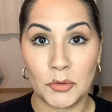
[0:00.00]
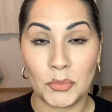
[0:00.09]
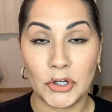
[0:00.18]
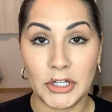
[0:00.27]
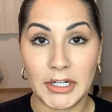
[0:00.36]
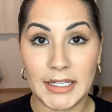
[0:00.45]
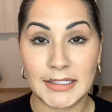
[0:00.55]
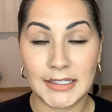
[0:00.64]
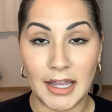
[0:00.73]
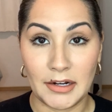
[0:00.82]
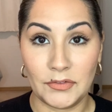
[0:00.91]
put
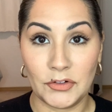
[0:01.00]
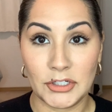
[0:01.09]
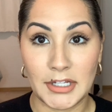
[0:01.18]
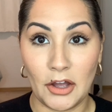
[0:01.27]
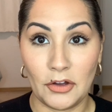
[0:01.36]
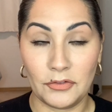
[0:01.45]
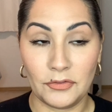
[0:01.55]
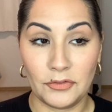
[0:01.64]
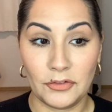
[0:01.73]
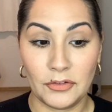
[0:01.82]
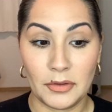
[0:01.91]
inside of yourself
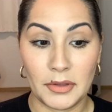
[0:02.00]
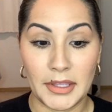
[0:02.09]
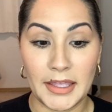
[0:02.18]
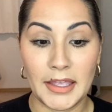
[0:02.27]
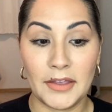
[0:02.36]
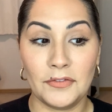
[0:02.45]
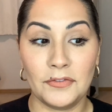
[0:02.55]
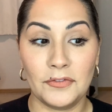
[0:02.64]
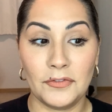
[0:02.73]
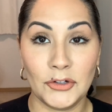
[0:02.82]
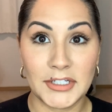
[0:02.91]
if
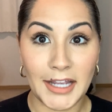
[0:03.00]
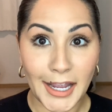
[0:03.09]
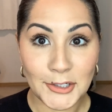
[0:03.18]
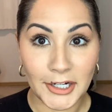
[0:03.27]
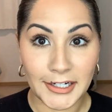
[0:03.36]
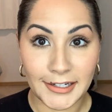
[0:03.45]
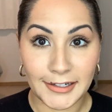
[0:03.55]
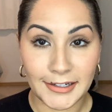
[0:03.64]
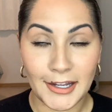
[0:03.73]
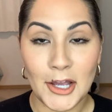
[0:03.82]
you're dehydrated.